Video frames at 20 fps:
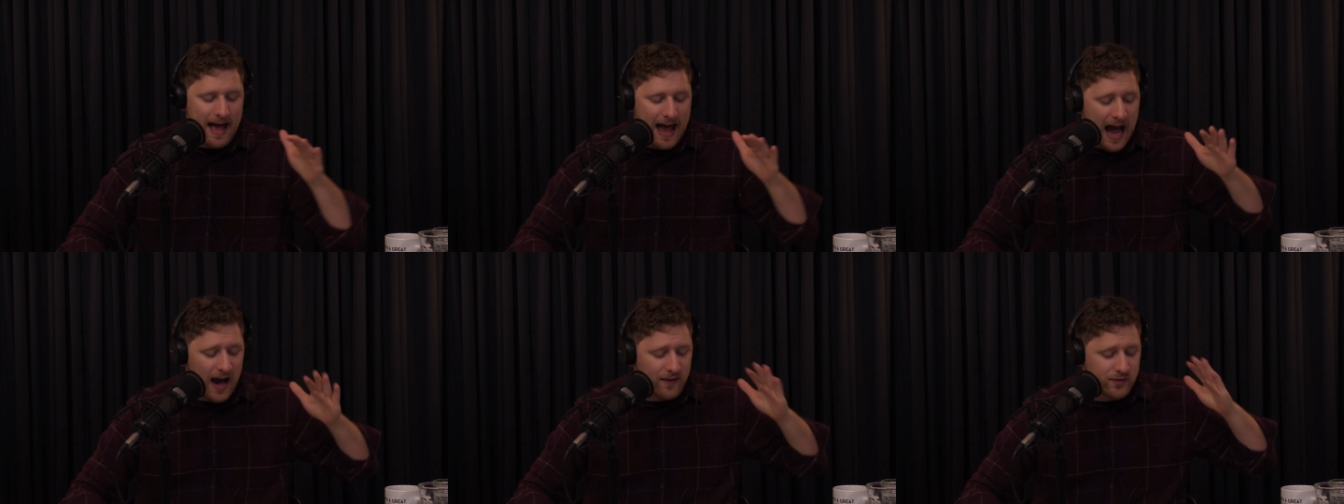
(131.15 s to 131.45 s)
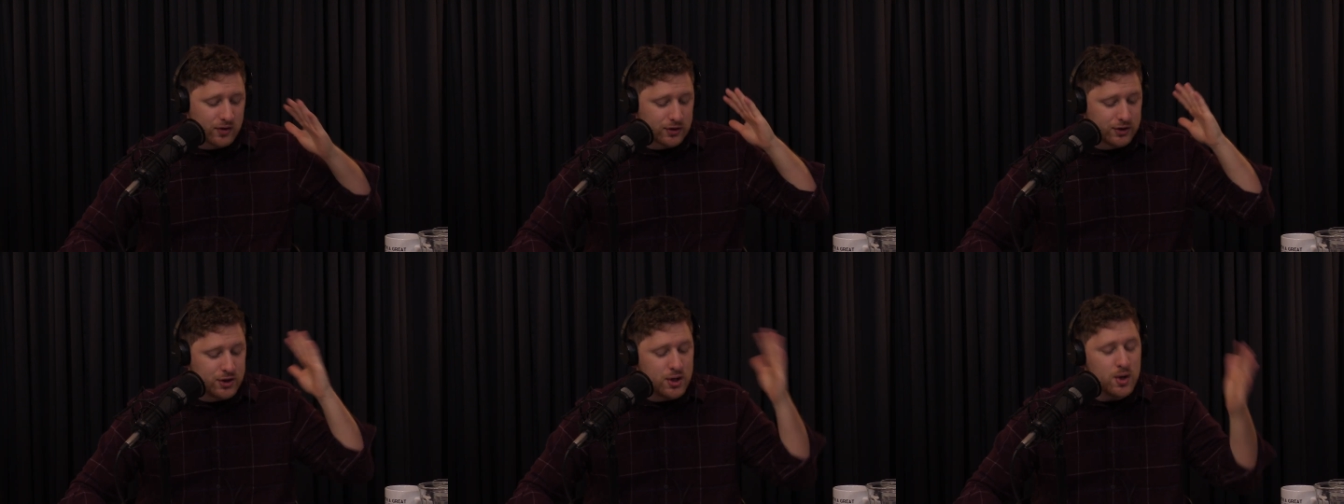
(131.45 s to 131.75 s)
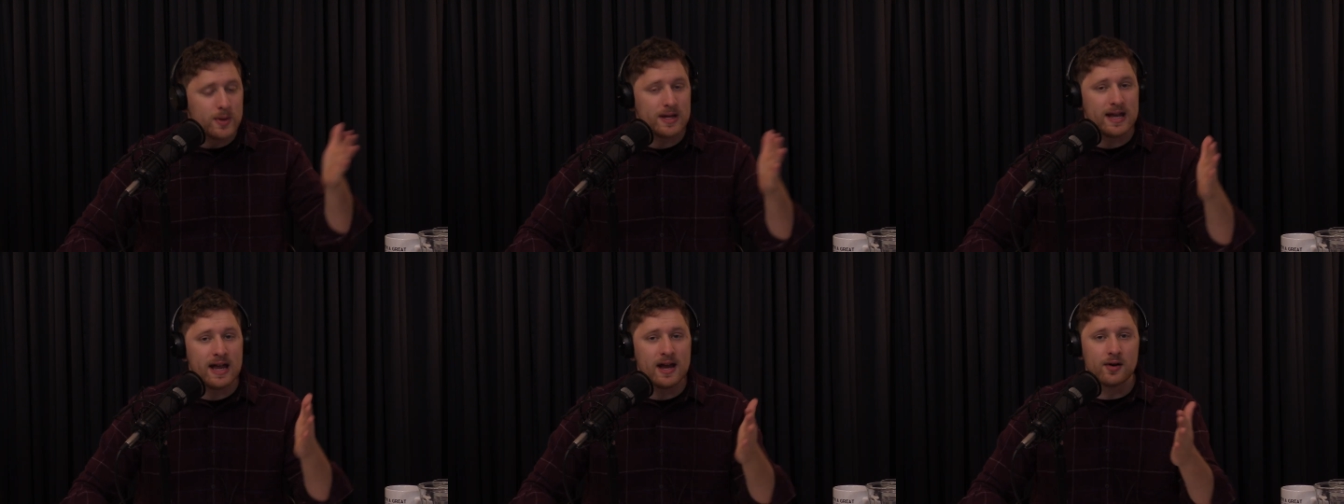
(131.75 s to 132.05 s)
after
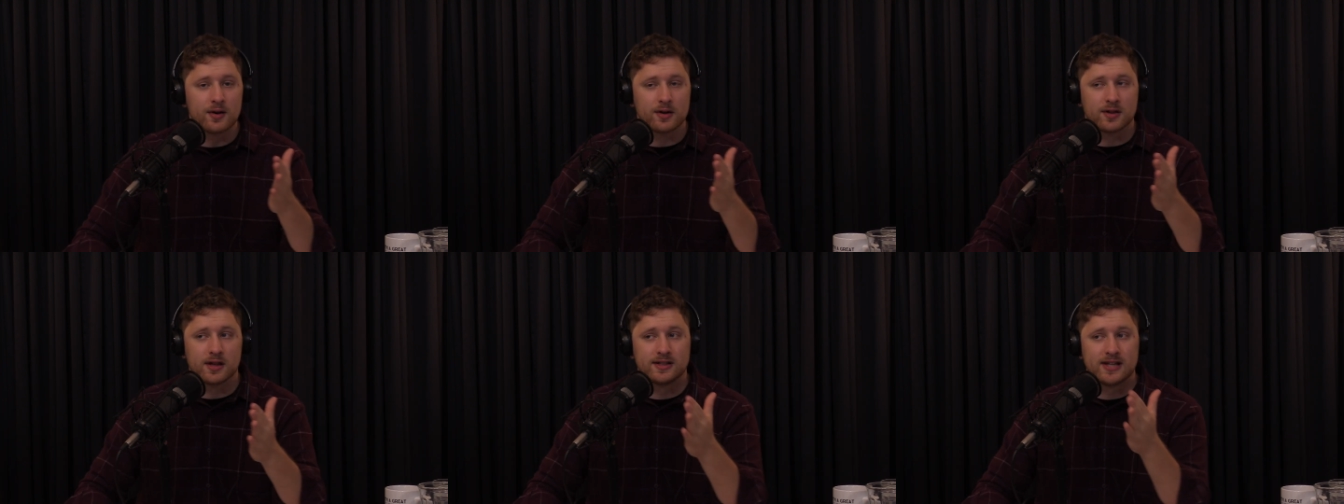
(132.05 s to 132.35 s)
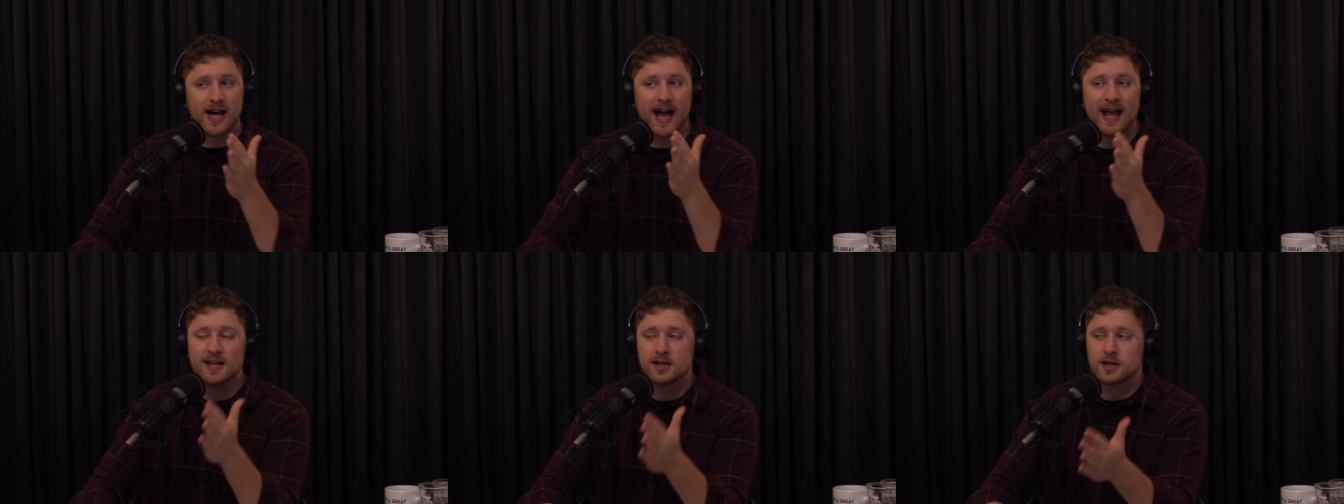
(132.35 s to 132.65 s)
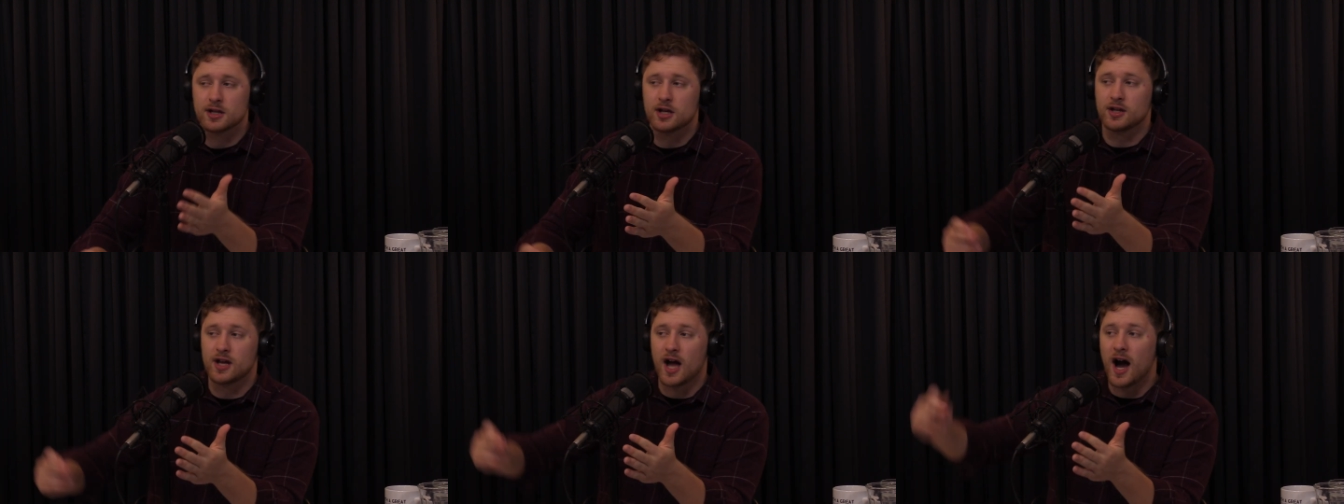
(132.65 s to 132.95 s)
2 years, the
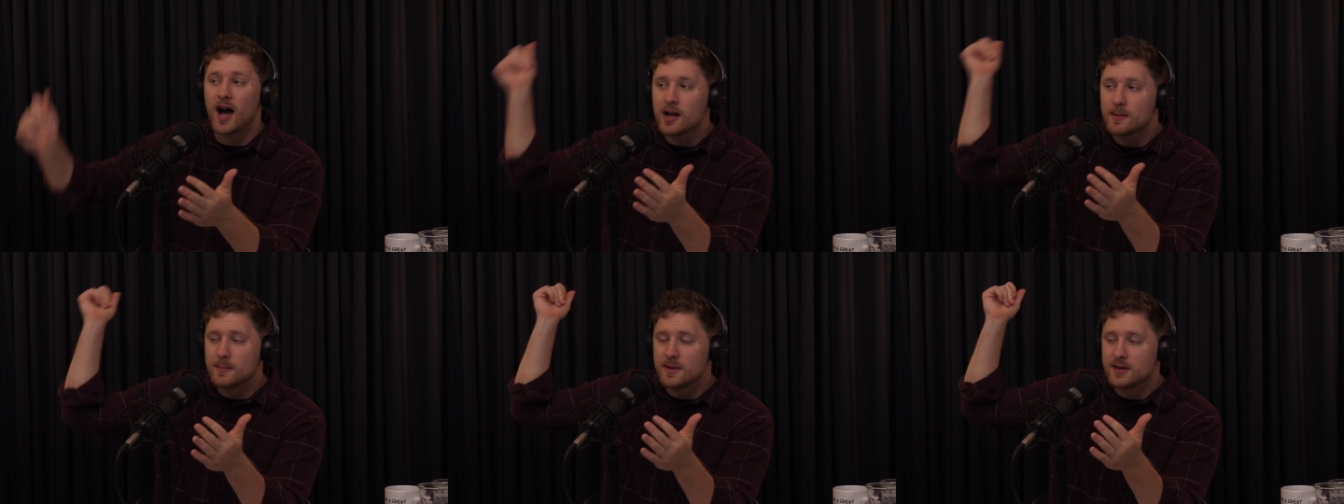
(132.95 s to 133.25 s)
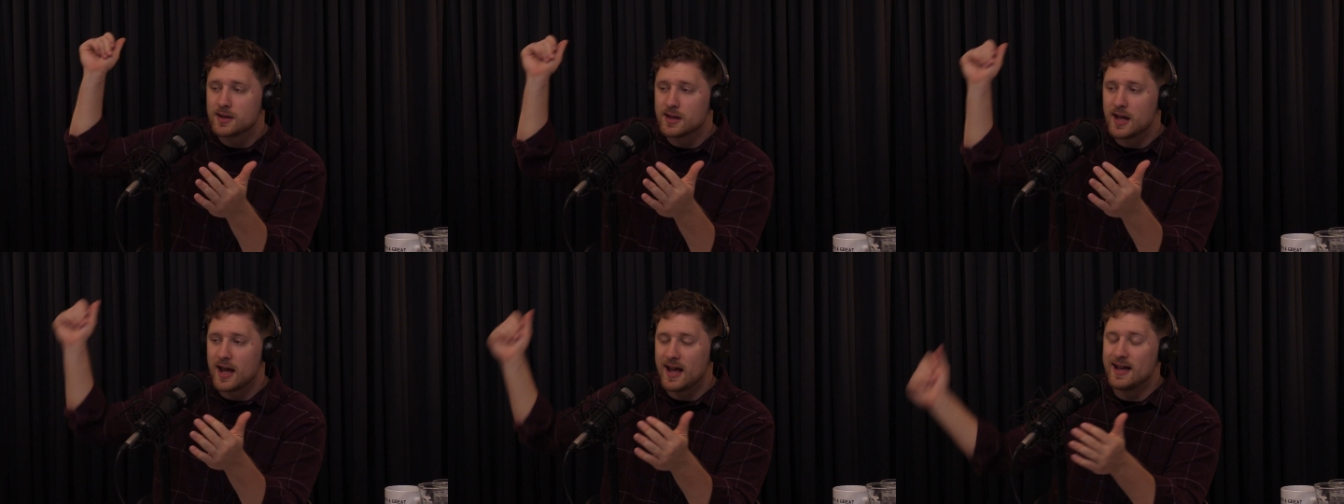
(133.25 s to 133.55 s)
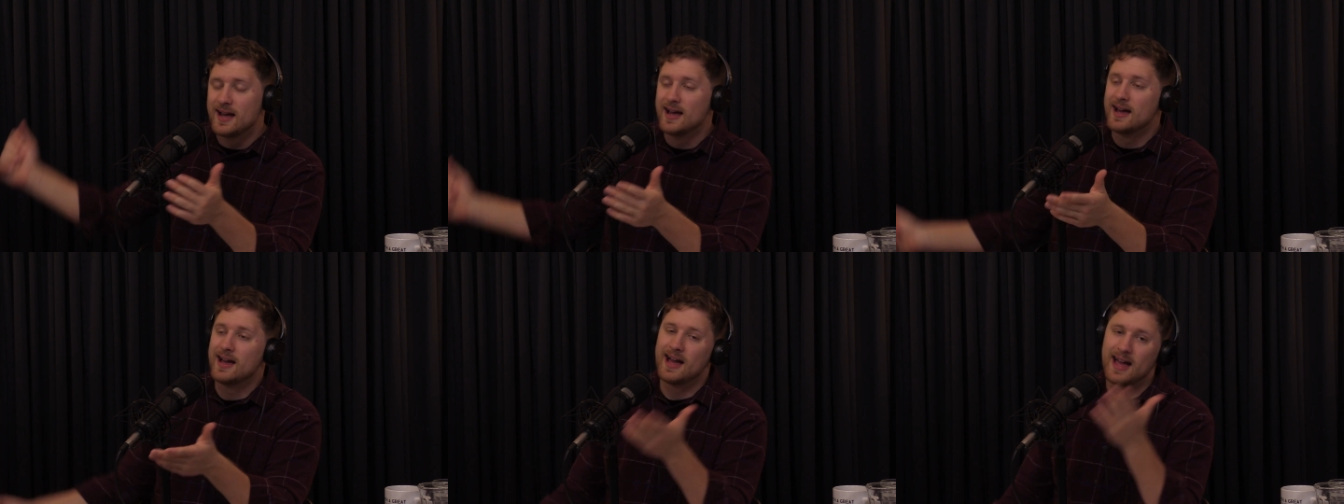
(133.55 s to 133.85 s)
Titans could cut him and say,